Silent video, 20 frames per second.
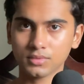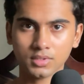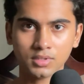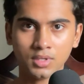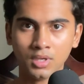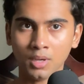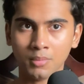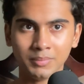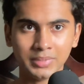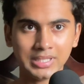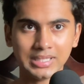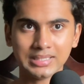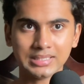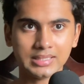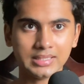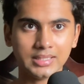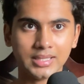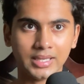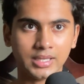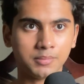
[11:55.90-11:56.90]

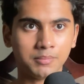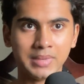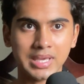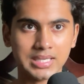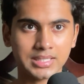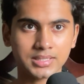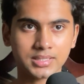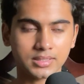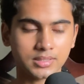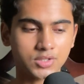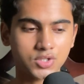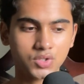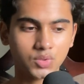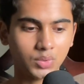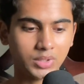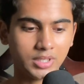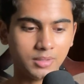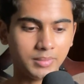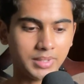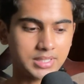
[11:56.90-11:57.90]
completely
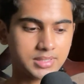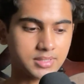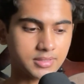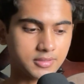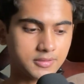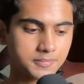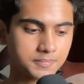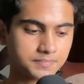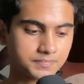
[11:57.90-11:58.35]
totally makes sense.